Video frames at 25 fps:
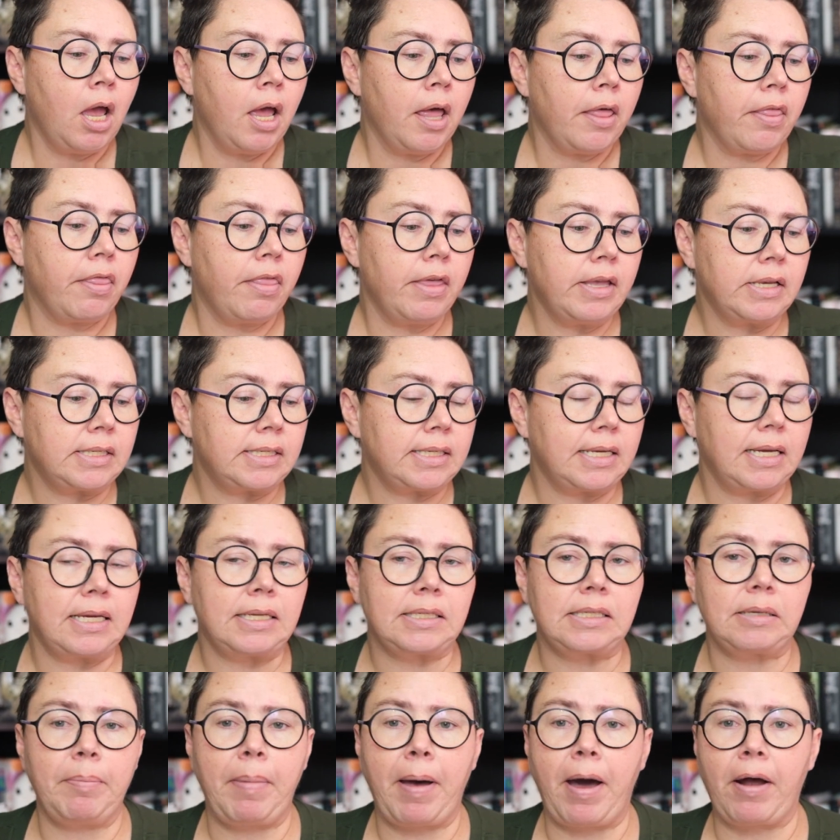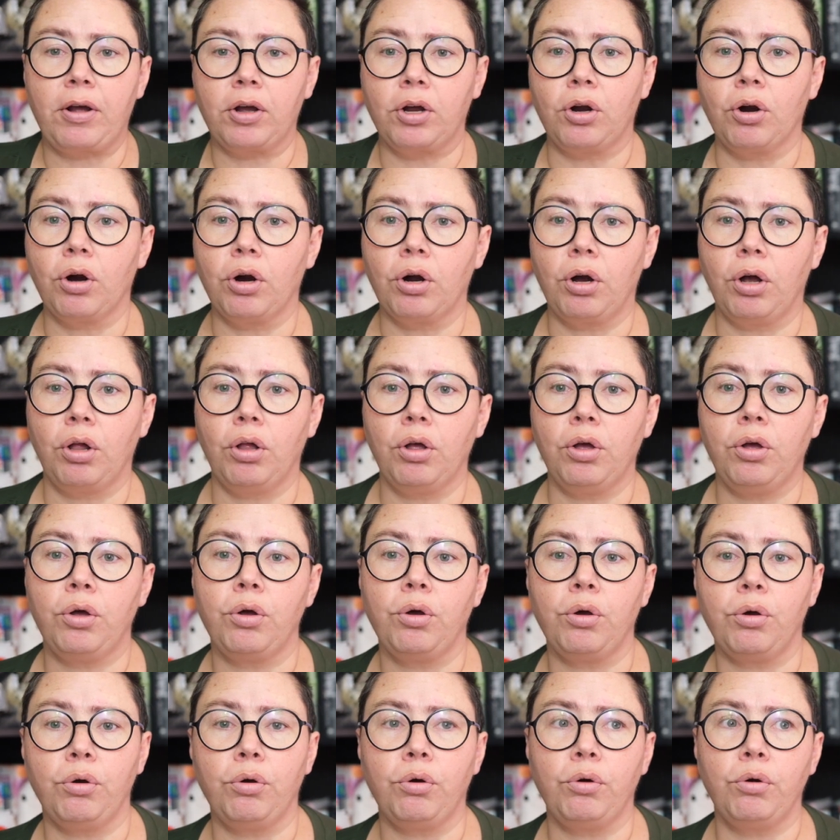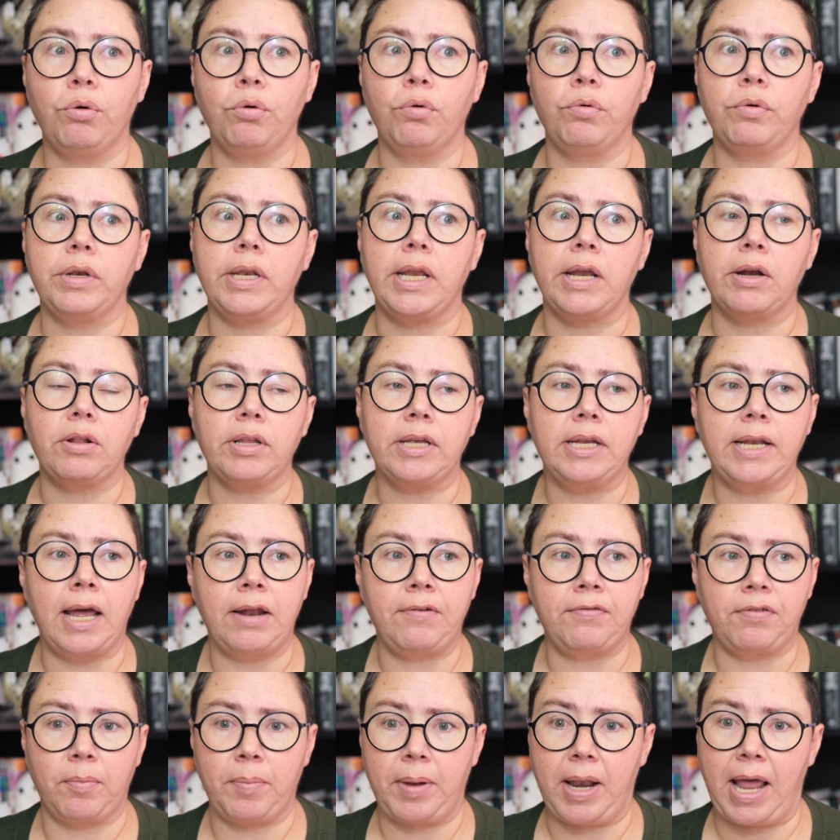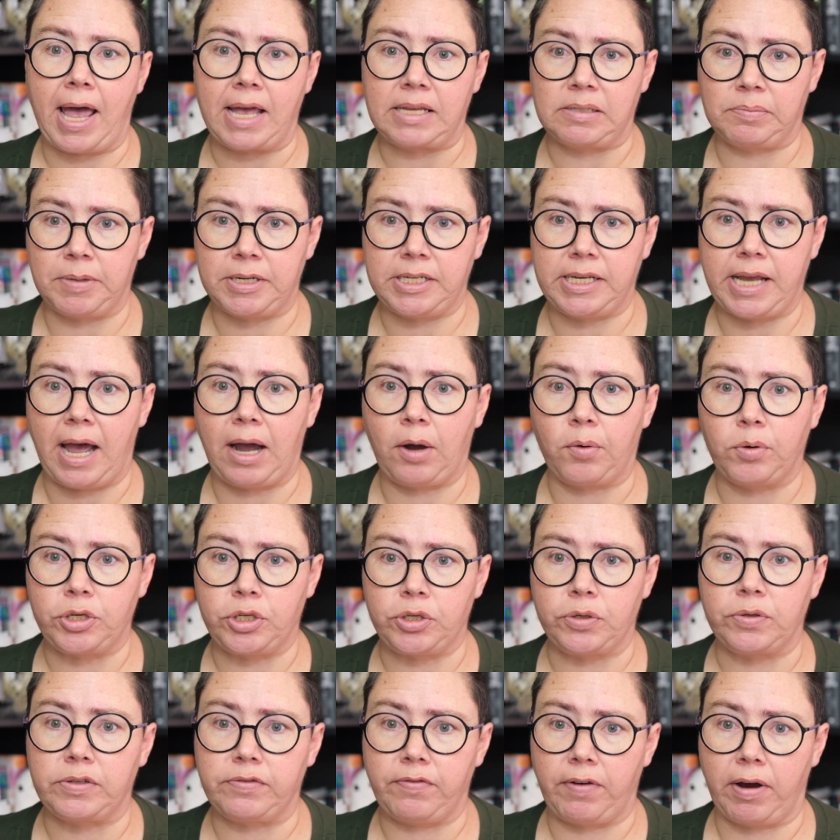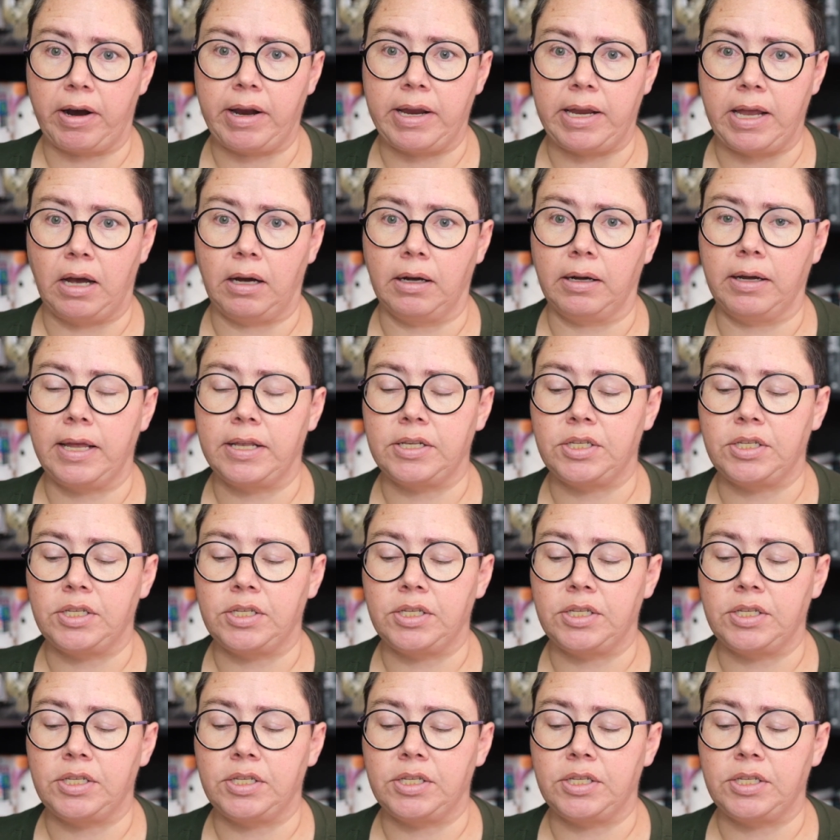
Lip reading: this is about a girl who nearly died from an asthma attack when she was very young,